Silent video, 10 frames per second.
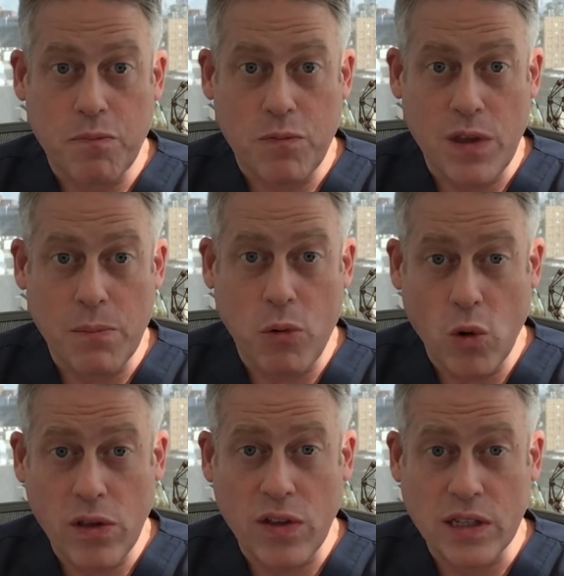The
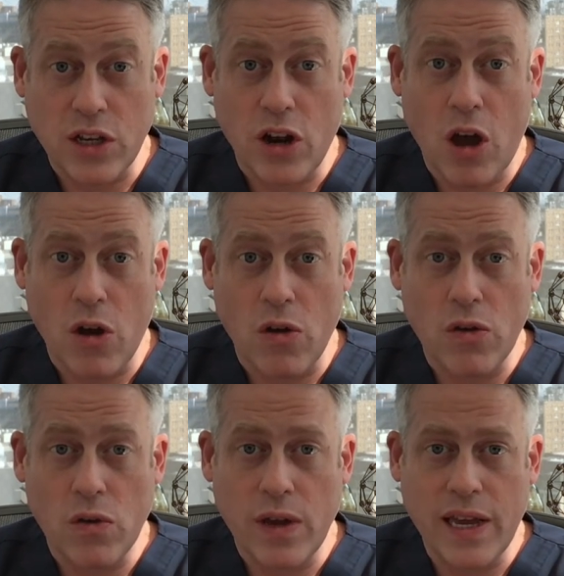important thing to know
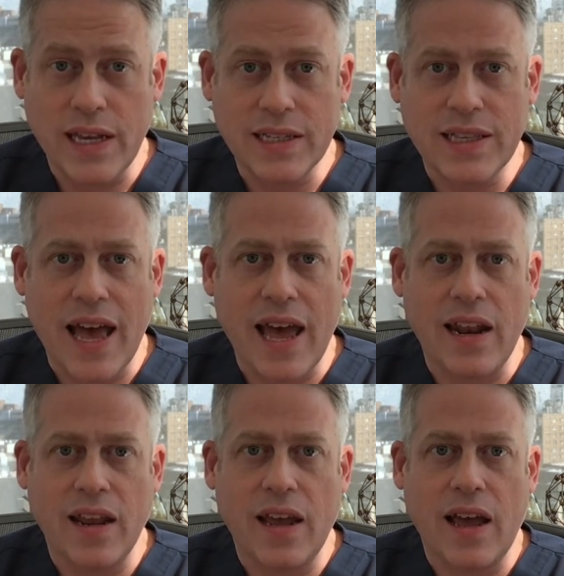is
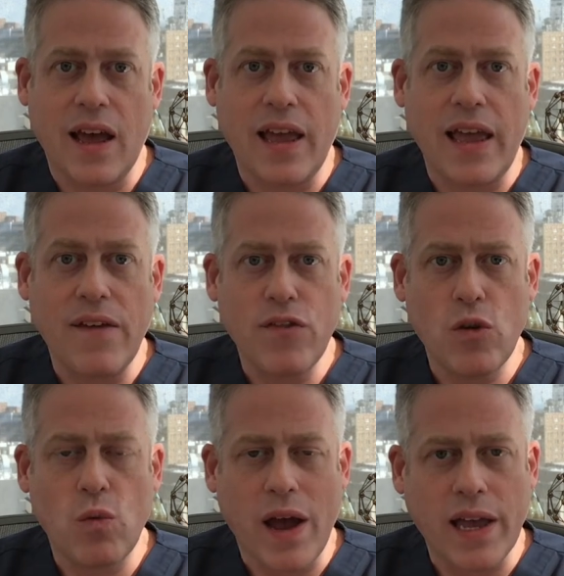that if
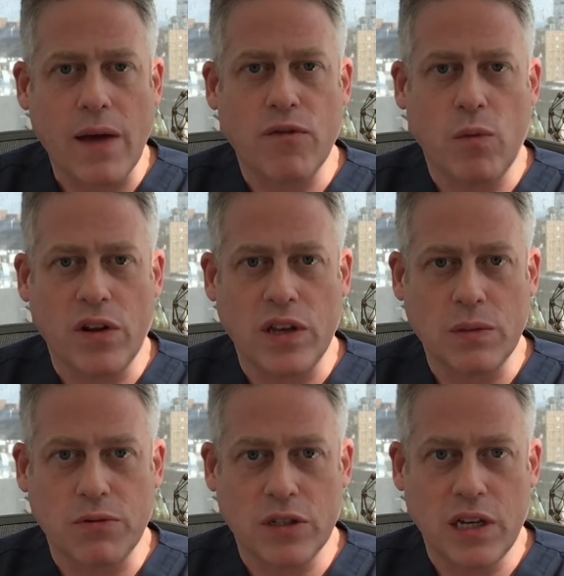you wake up from one of
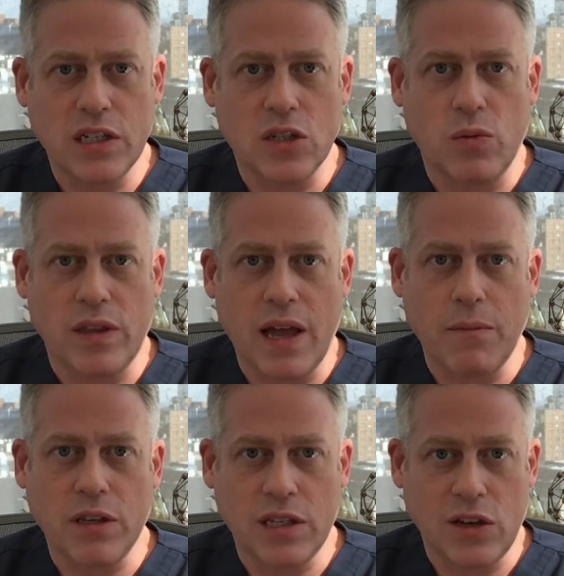these procedures with
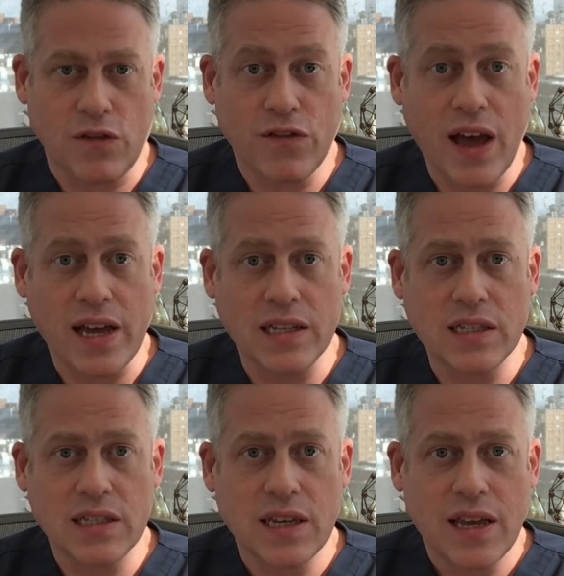numbness in your
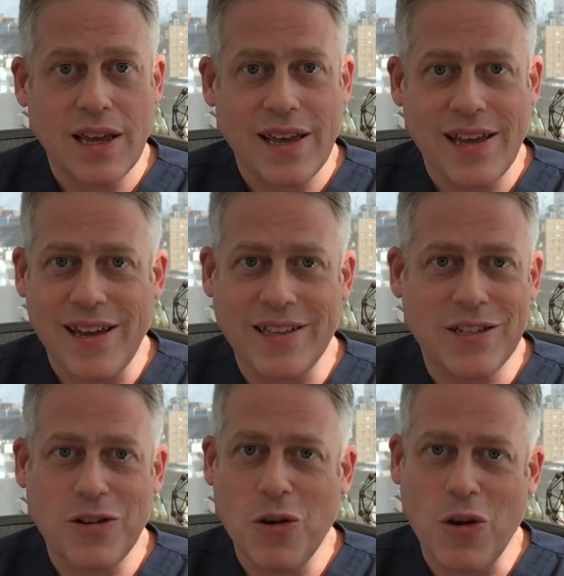face,
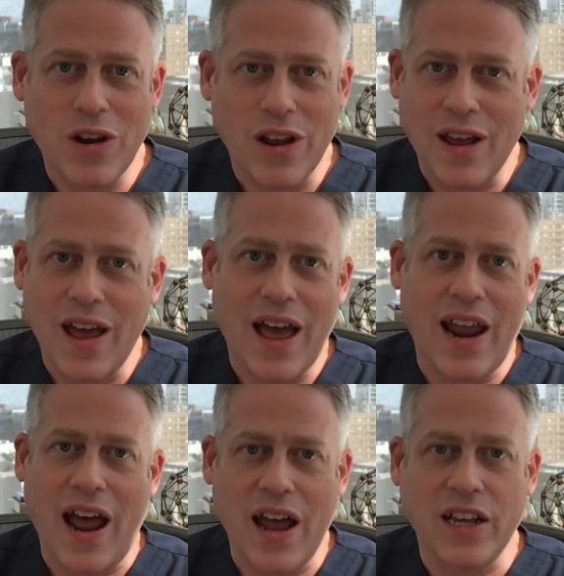it's not
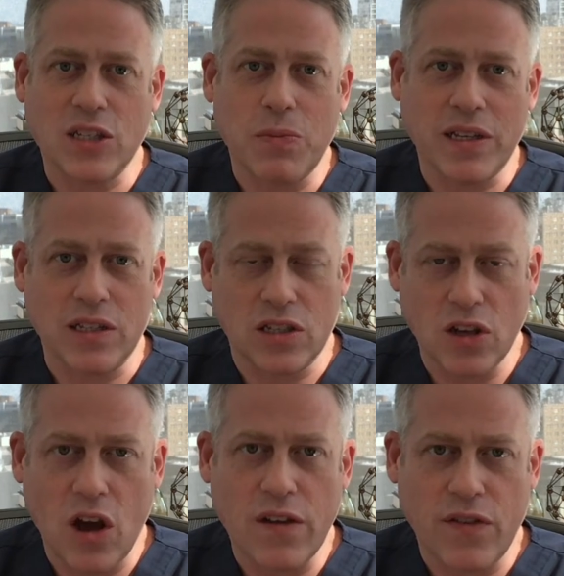an unexpected
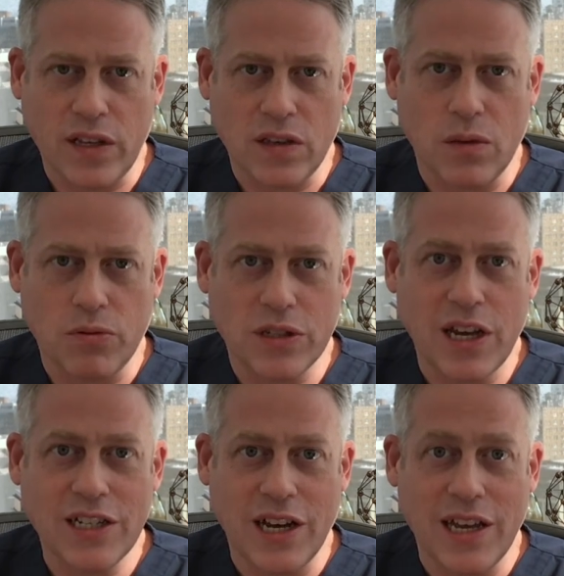side effect of the
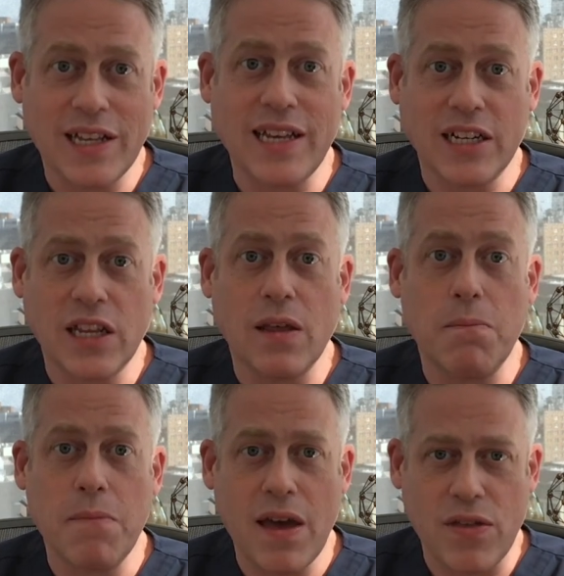procedure. It's actually the
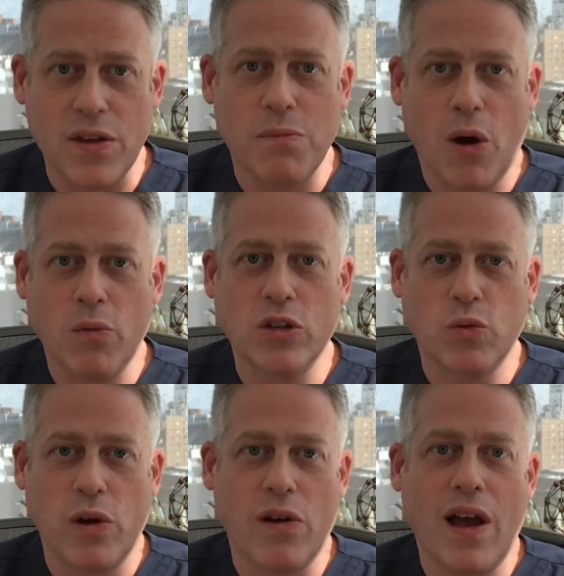method by
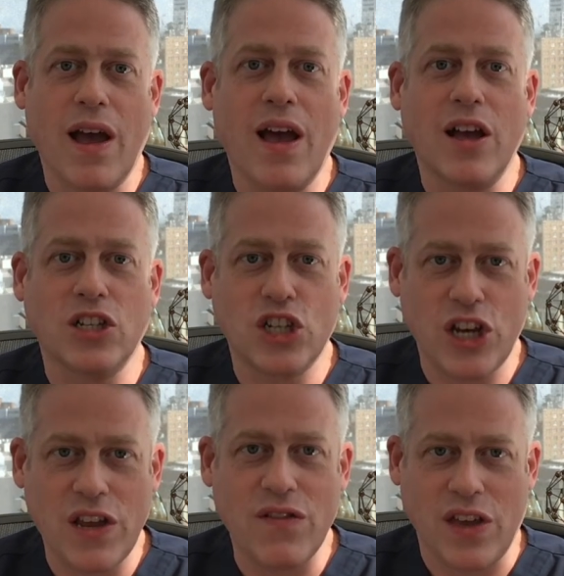which we're
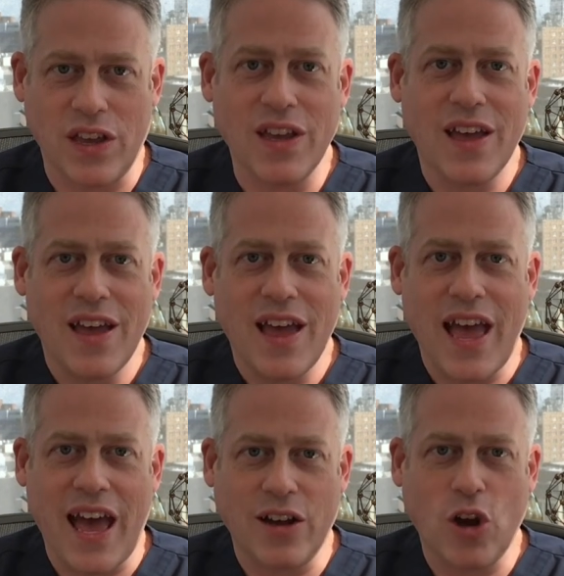achieving
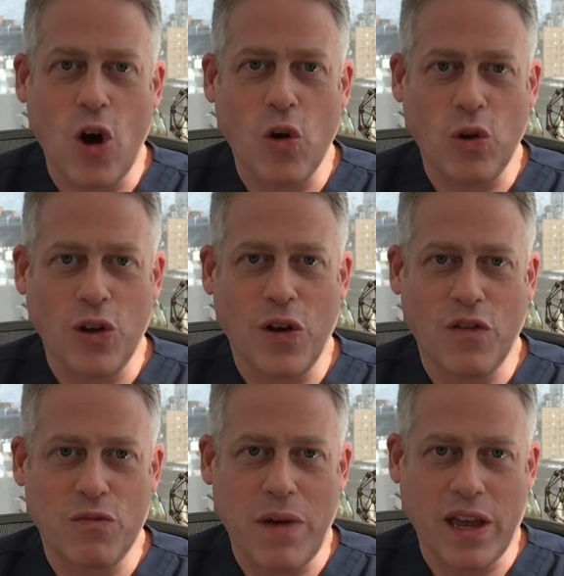our goal
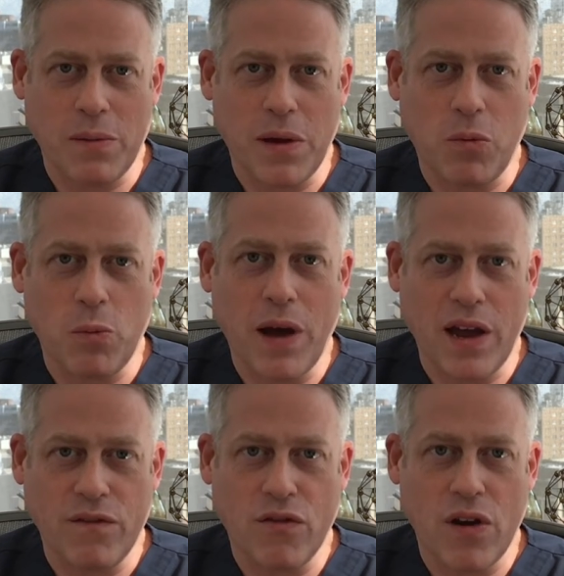of making people
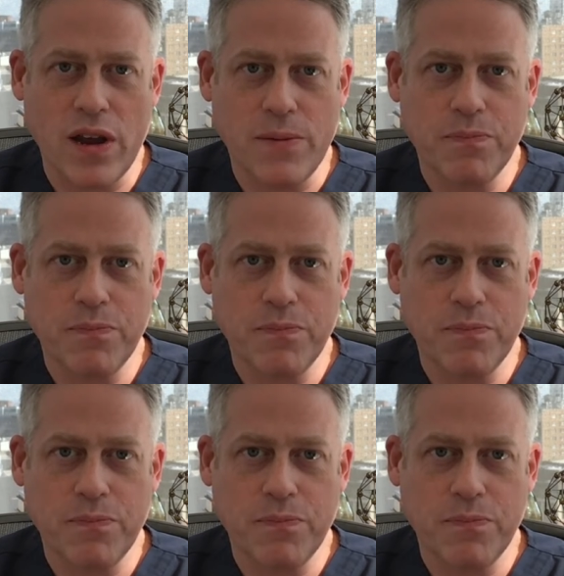pain-free.